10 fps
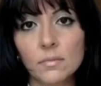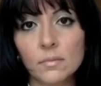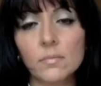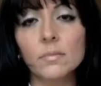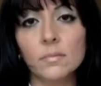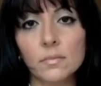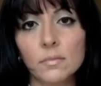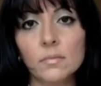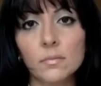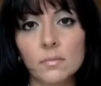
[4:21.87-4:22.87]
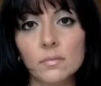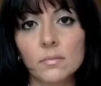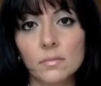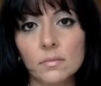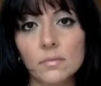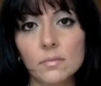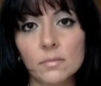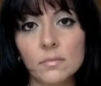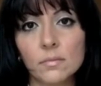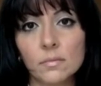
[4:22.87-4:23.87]

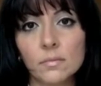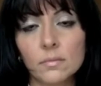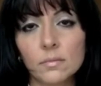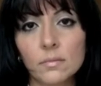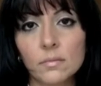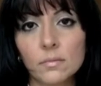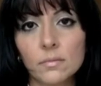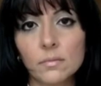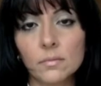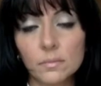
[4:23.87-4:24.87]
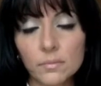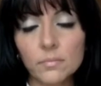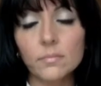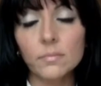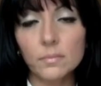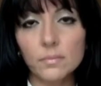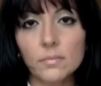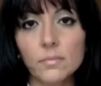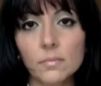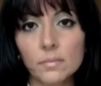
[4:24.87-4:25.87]

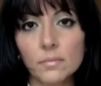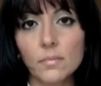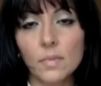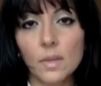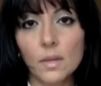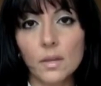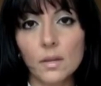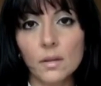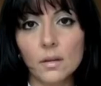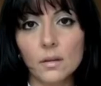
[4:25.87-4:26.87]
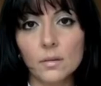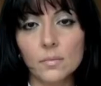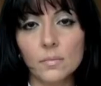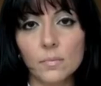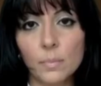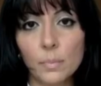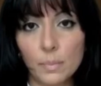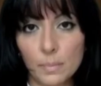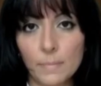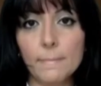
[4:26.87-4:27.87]

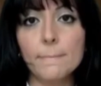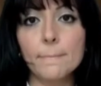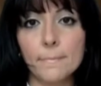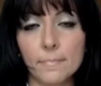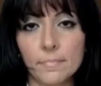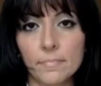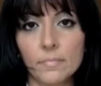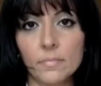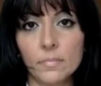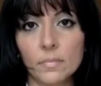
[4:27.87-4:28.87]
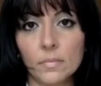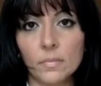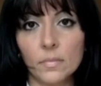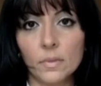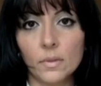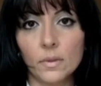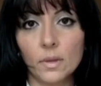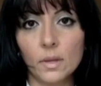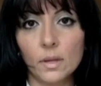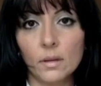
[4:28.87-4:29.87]
No words are spoken by the person on screen.